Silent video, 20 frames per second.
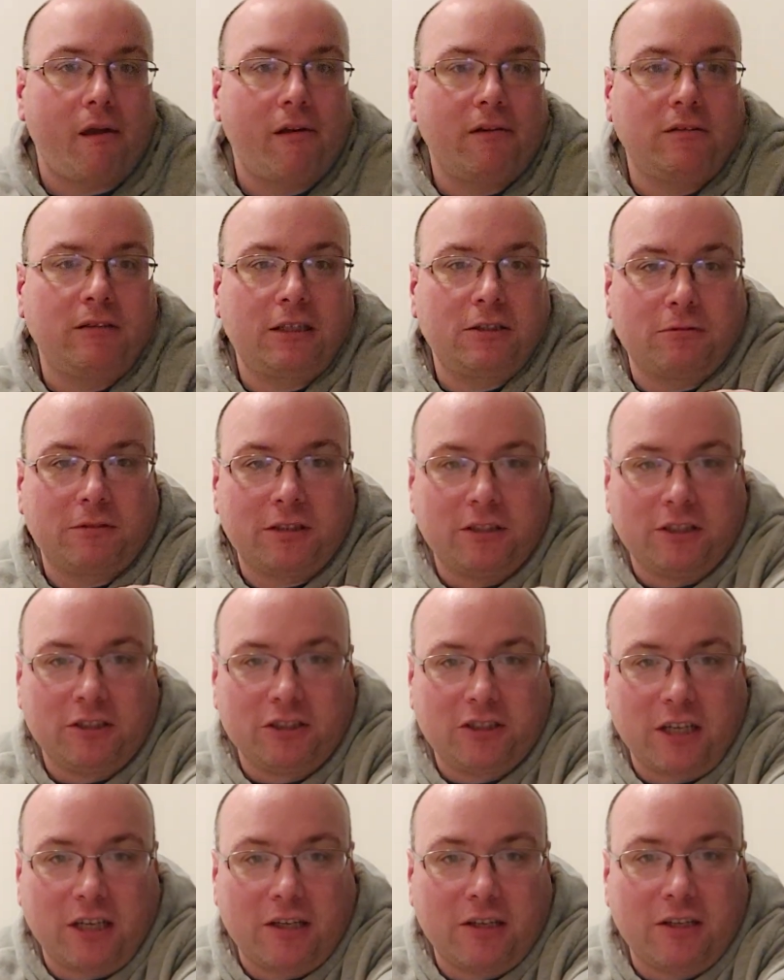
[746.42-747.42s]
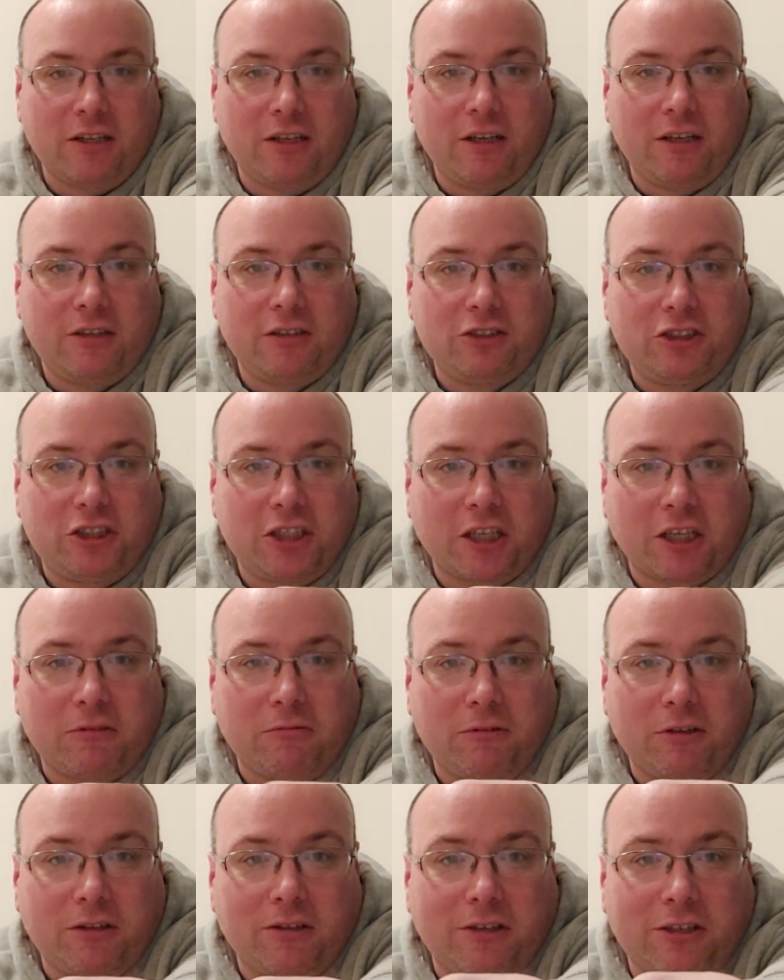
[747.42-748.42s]
And that's what the inside of the
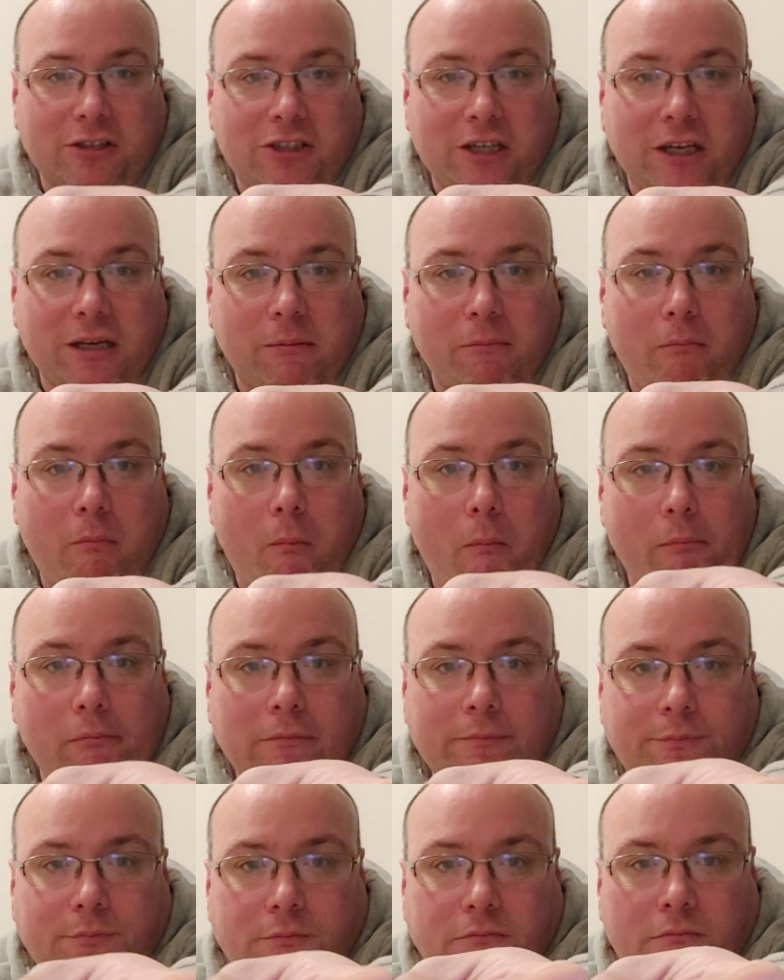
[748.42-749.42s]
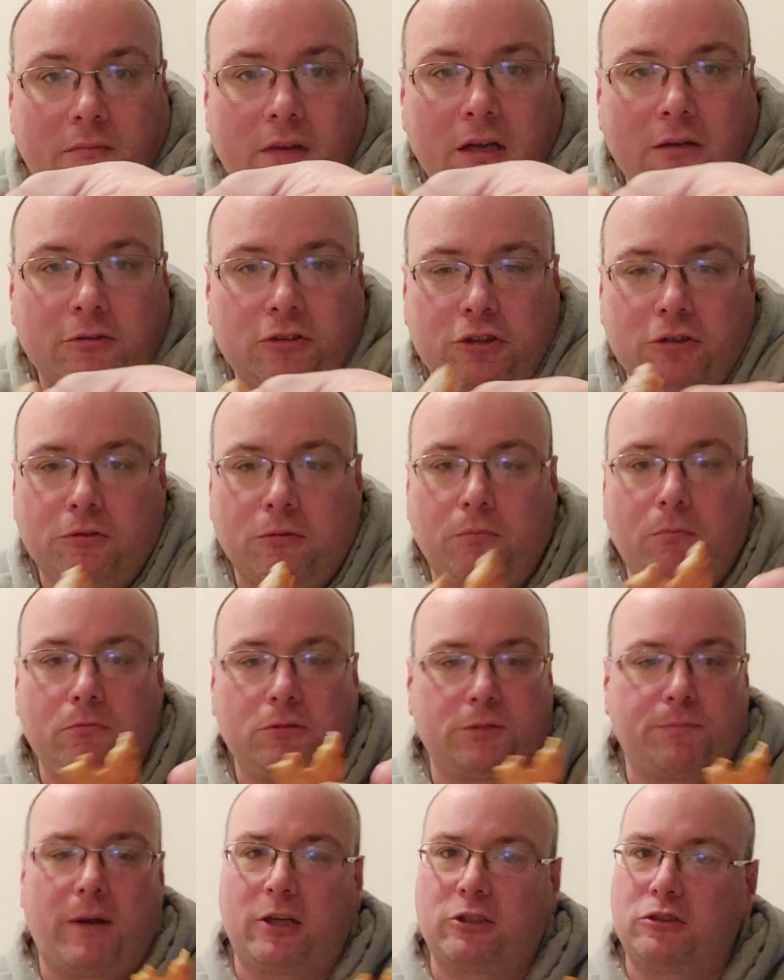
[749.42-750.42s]
chicken wing looks like. Nothing too
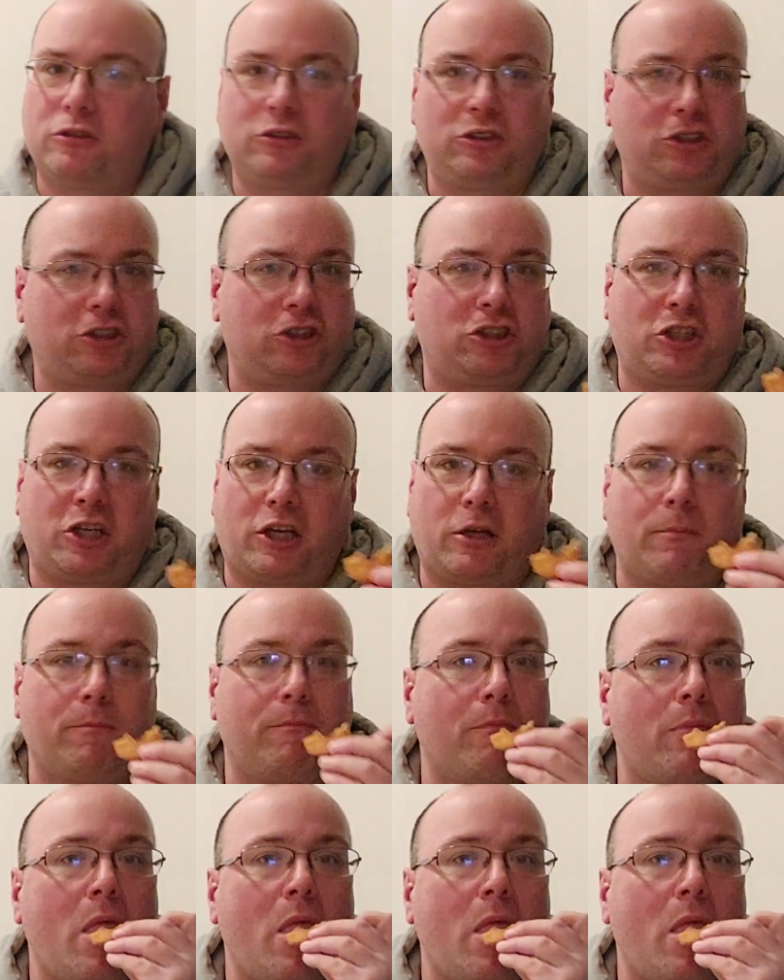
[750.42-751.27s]
special, it's just chicken.